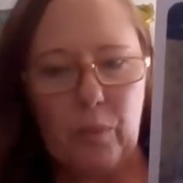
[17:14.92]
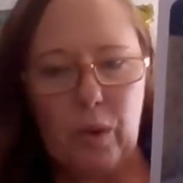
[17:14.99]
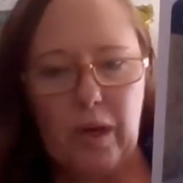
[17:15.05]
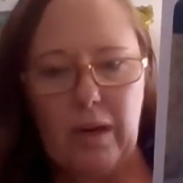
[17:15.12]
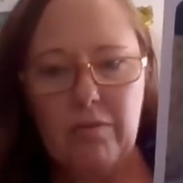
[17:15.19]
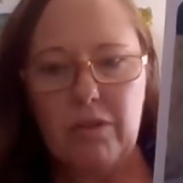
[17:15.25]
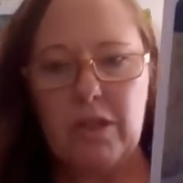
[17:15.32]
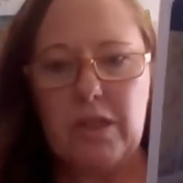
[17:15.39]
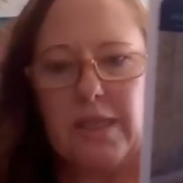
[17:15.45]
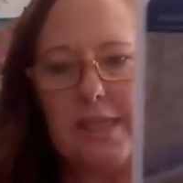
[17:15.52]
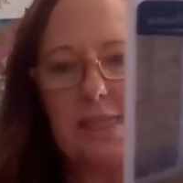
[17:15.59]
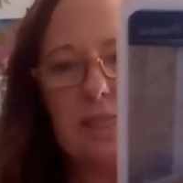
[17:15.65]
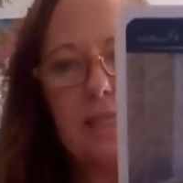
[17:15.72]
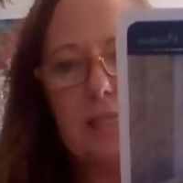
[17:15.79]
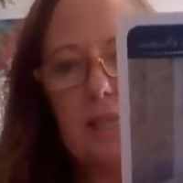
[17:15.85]
whatever it
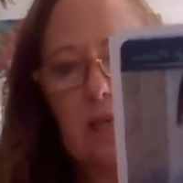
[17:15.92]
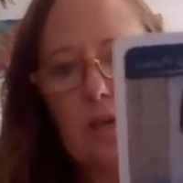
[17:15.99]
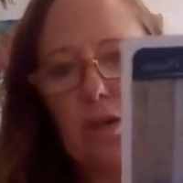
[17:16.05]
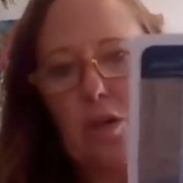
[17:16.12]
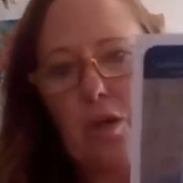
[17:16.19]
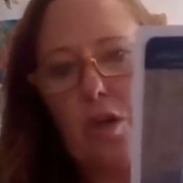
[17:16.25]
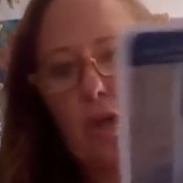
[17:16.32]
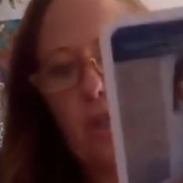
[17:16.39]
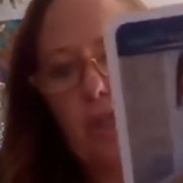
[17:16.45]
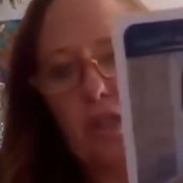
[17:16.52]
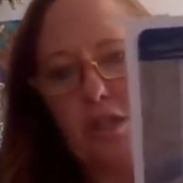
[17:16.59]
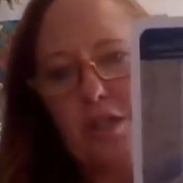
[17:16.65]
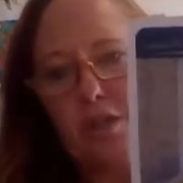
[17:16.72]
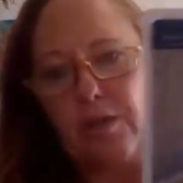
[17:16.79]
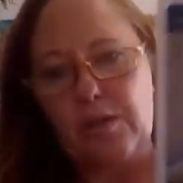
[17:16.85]
is that
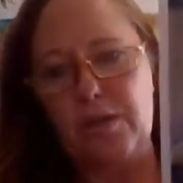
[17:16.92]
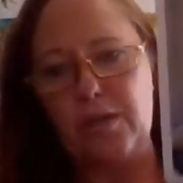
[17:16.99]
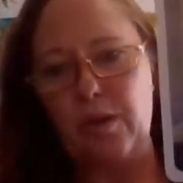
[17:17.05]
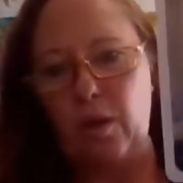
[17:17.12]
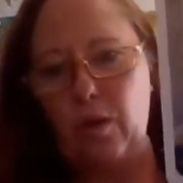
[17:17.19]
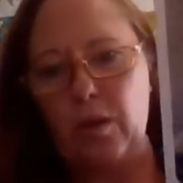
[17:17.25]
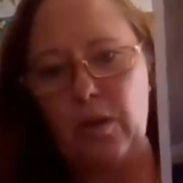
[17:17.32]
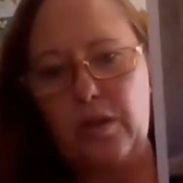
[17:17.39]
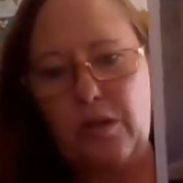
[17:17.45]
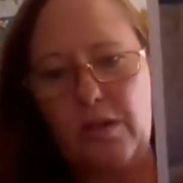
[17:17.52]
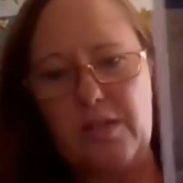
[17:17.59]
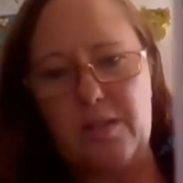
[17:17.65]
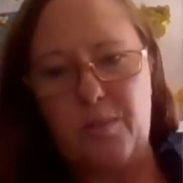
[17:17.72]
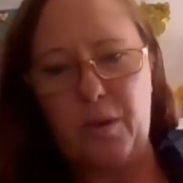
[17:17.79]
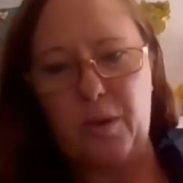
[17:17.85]
nurtures your soul and
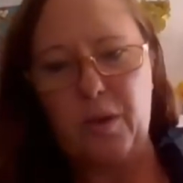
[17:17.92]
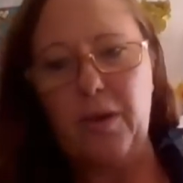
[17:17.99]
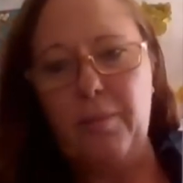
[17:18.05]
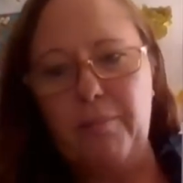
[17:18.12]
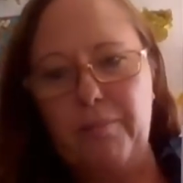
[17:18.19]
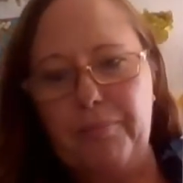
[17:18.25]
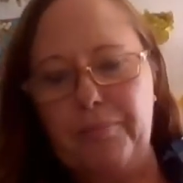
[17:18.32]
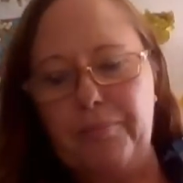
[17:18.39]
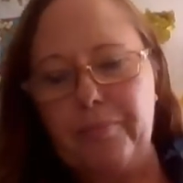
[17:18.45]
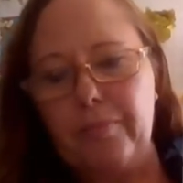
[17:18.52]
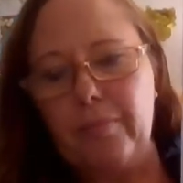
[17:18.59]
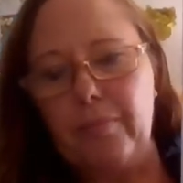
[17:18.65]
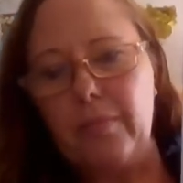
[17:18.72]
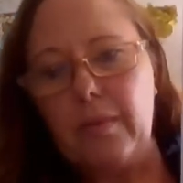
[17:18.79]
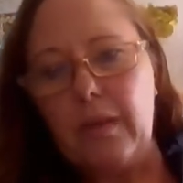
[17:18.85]
your spirit,
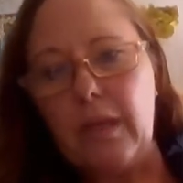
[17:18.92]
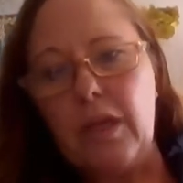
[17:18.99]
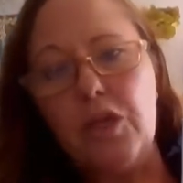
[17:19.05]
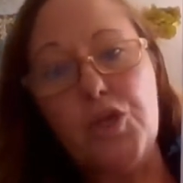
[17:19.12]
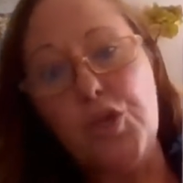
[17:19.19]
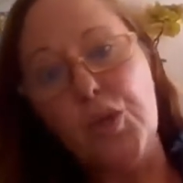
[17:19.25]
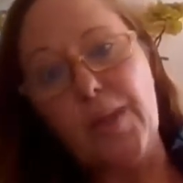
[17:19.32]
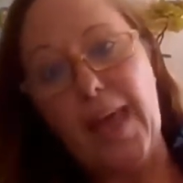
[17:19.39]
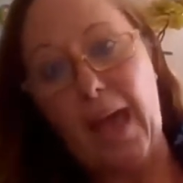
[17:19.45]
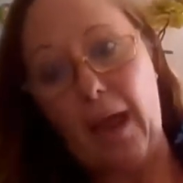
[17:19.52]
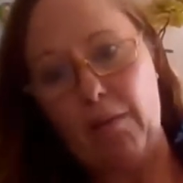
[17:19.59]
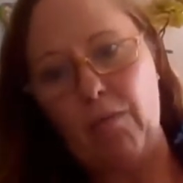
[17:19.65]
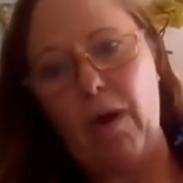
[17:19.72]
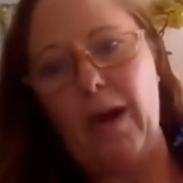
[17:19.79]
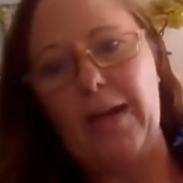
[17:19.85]
do
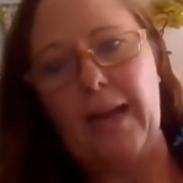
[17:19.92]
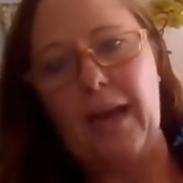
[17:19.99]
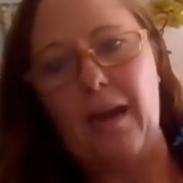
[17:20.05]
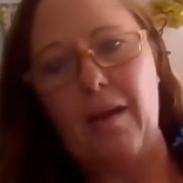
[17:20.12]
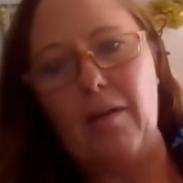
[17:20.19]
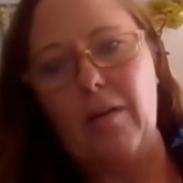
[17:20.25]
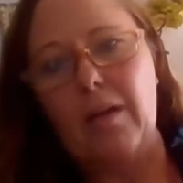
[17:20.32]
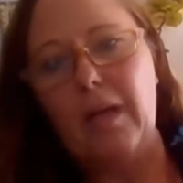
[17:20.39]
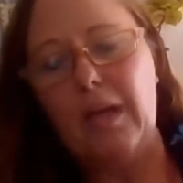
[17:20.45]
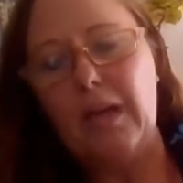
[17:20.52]
that right now.